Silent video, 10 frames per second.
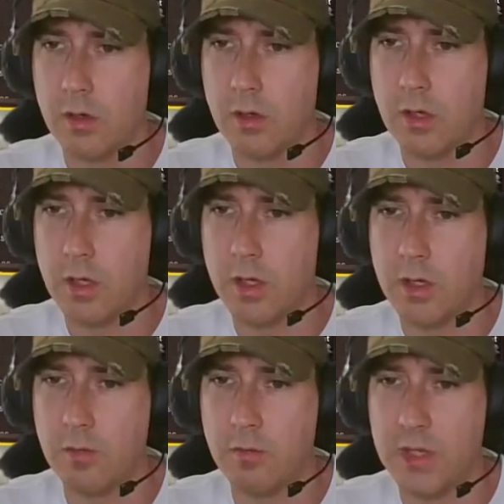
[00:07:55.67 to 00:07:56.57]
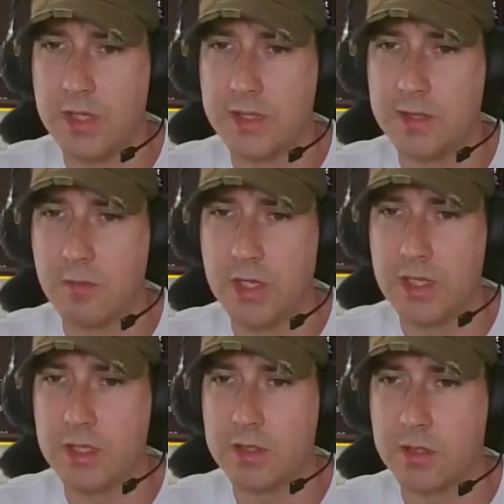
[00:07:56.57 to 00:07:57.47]
And minced
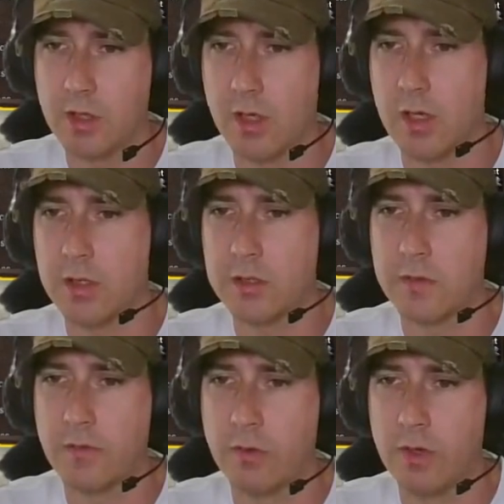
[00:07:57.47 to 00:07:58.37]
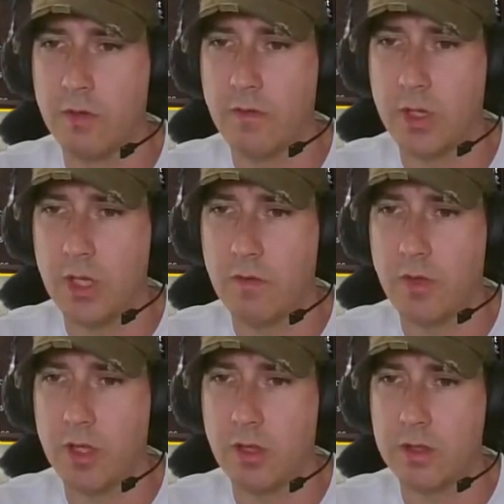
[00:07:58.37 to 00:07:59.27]
meat sauce, 45
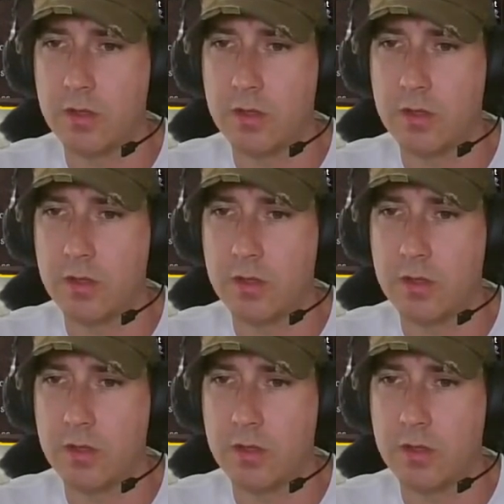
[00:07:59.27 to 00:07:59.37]
health,